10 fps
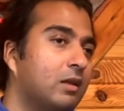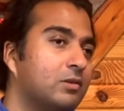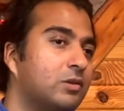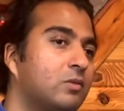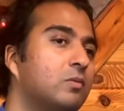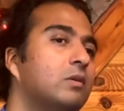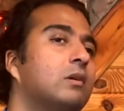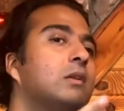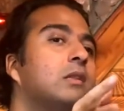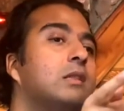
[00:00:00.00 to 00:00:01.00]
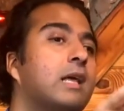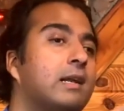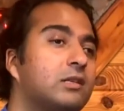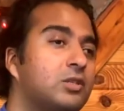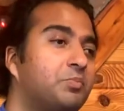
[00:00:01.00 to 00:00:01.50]
And so
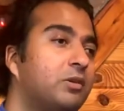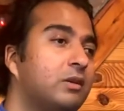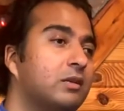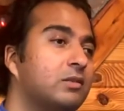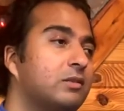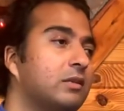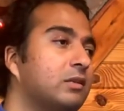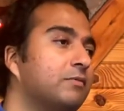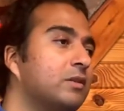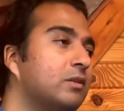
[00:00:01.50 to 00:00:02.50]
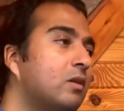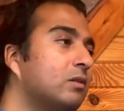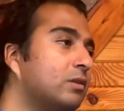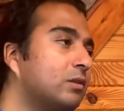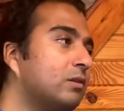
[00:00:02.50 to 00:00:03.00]
that experience then
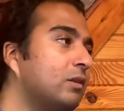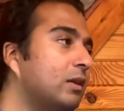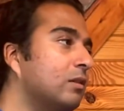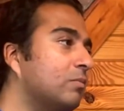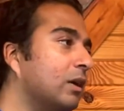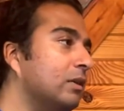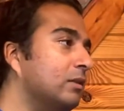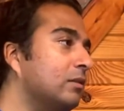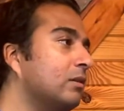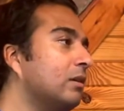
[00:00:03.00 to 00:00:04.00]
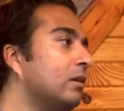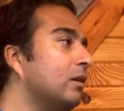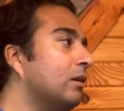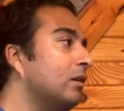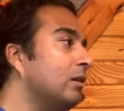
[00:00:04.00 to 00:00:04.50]
results in the mind
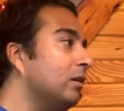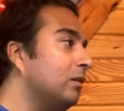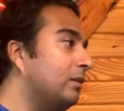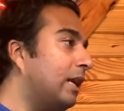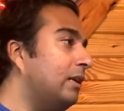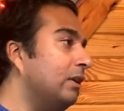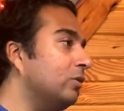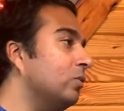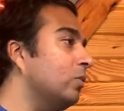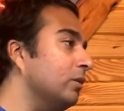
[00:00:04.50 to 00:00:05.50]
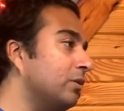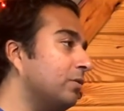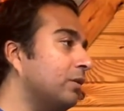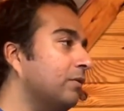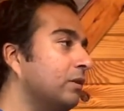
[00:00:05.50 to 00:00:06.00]
tending towards
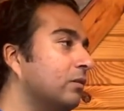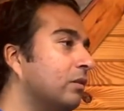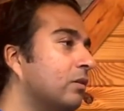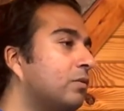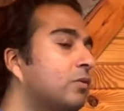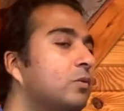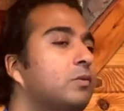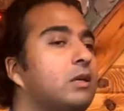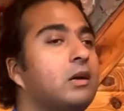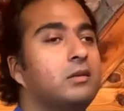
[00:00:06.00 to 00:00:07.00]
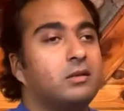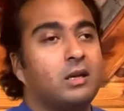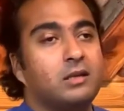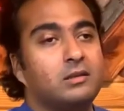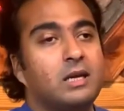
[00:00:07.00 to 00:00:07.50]
craving through the
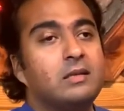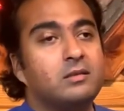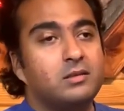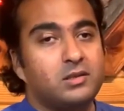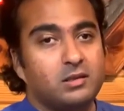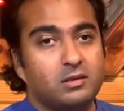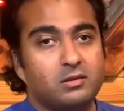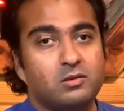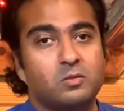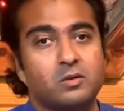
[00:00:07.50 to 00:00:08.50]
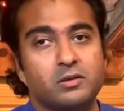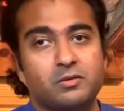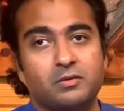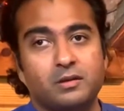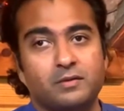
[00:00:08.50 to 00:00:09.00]
underlying tendency
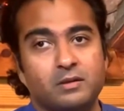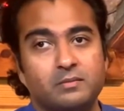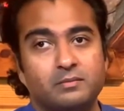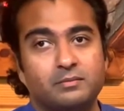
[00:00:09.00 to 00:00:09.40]
towards craving.